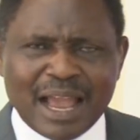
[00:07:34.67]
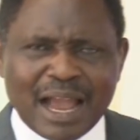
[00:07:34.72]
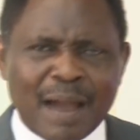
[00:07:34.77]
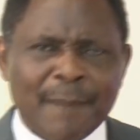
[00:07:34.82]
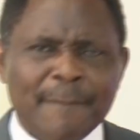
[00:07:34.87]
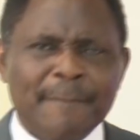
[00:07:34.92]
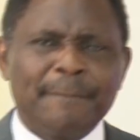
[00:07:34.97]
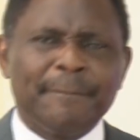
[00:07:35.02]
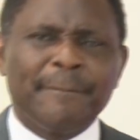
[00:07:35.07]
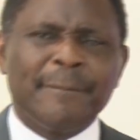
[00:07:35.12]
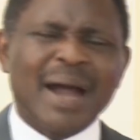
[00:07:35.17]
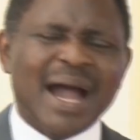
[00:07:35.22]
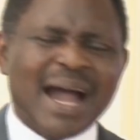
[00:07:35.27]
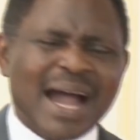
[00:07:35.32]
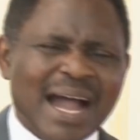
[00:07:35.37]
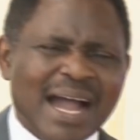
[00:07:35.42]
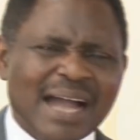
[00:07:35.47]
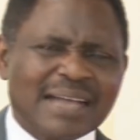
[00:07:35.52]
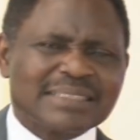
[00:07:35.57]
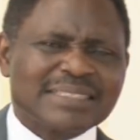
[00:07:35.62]
And
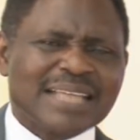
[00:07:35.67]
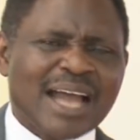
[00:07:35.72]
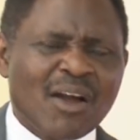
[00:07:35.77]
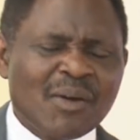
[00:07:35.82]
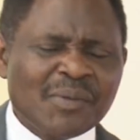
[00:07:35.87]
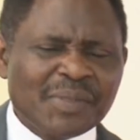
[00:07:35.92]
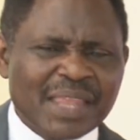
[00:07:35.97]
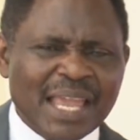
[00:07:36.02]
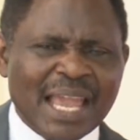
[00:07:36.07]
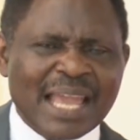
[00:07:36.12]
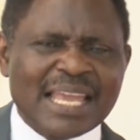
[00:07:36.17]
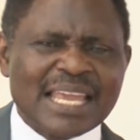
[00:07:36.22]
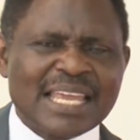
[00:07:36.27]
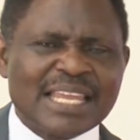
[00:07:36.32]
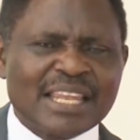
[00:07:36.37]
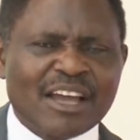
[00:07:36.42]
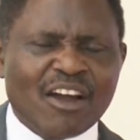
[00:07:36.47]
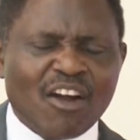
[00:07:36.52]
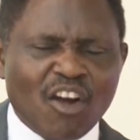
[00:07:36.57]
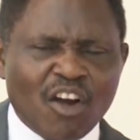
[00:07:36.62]
back down there
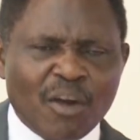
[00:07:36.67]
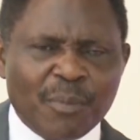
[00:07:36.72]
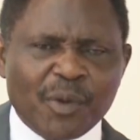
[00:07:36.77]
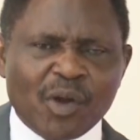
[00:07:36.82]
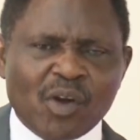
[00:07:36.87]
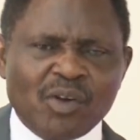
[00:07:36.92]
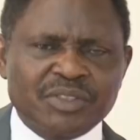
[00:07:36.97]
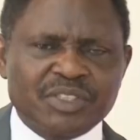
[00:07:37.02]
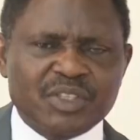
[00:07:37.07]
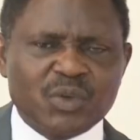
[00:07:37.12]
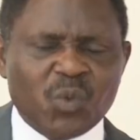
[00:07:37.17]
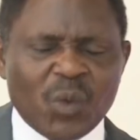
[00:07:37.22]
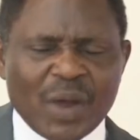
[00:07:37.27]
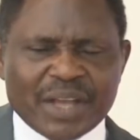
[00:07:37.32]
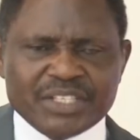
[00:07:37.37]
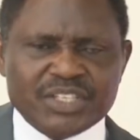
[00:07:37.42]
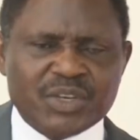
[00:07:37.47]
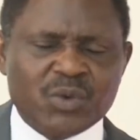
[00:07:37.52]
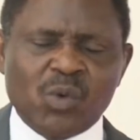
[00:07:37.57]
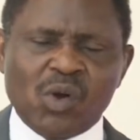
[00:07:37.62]
in the up country
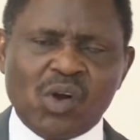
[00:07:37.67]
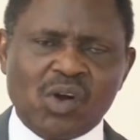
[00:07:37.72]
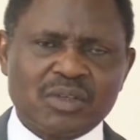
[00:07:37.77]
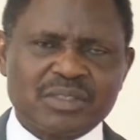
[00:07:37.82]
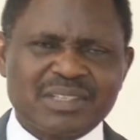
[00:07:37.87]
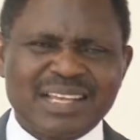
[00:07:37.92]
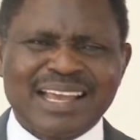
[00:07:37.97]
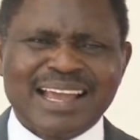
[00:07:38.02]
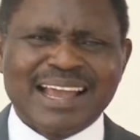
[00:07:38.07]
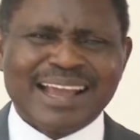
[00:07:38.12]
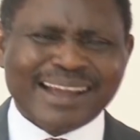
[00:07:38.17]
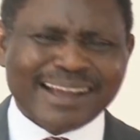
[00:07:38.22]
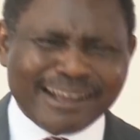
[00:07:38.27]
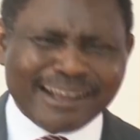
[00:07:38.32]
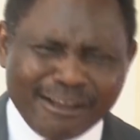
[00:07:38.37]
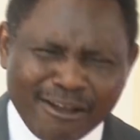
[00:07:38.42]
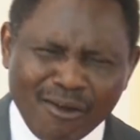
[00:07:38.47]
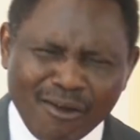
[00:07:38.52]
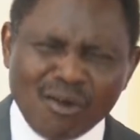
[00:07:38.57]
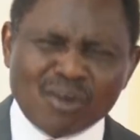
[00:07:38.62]
where she was,
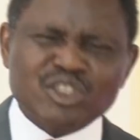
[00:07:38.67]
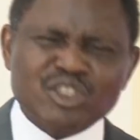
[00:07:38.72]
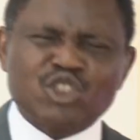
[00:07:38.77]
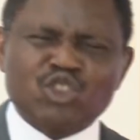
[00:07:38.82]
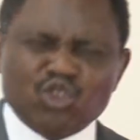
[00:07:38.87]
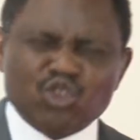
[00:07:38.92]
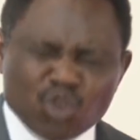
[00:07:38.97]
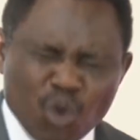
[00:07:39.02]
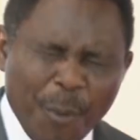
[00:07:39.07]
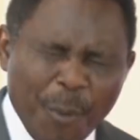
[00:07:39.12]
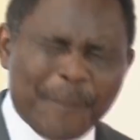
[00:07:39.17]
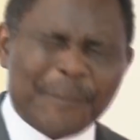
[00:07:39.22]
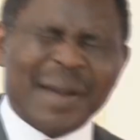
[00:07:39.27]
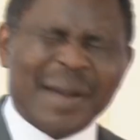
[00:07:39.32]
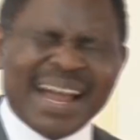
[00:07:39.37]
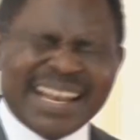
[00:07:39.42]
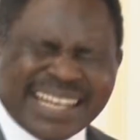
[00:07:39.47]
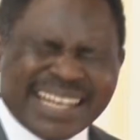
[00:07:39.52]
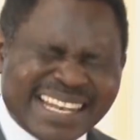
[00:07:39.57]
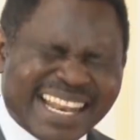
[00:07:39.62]
God
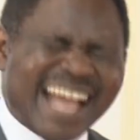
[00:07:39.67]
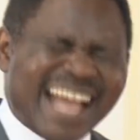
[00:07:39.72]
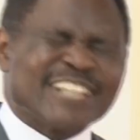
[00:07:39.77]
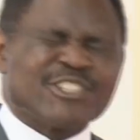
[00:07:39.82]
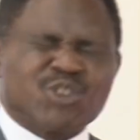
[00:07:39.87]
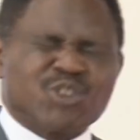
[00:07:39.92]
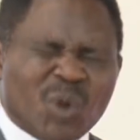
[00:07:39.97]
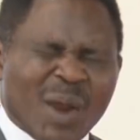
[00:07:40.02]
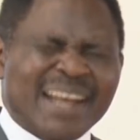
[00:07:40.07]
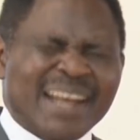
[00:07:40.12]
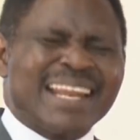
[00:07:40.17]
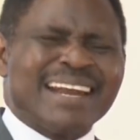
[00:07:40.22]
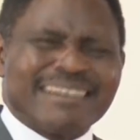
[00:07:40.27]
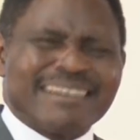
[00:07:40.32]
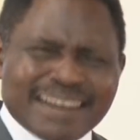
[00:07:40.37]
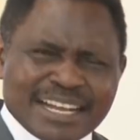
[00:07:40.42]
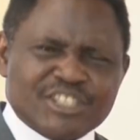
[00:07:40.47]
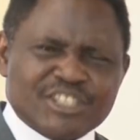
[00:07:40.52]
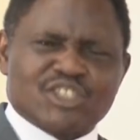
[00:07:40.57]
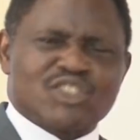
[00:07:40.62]
supernaturally
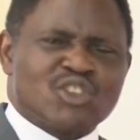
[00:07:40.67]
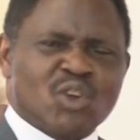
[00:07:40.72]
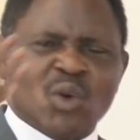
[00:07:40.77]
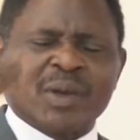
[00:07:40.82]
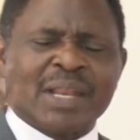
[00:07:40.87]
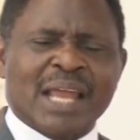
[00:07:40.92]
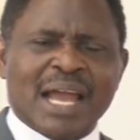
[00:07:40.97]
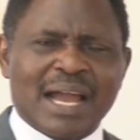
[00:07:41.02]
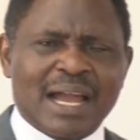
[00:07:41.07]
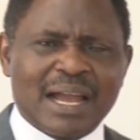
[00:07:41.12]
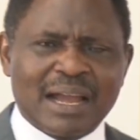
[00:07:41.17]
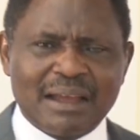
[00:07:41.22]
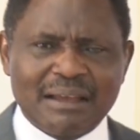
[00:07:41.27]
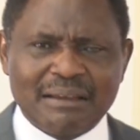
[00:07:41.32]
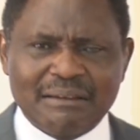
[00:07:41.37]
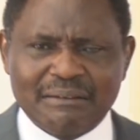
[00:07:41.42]
restored her.